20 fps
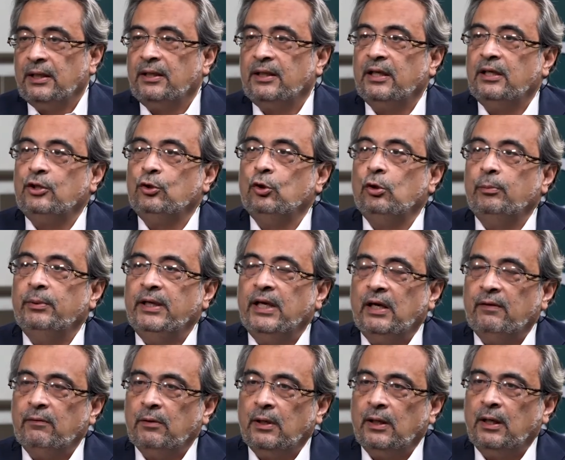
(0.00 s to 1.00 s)
then you'll be
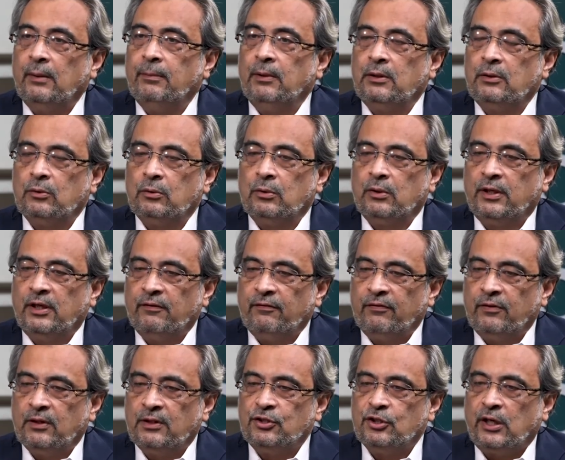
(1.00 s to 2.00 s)
able to
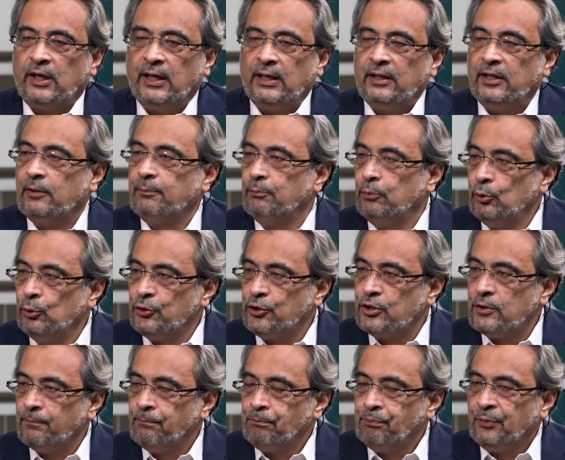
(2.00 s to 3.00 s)
give the child that boost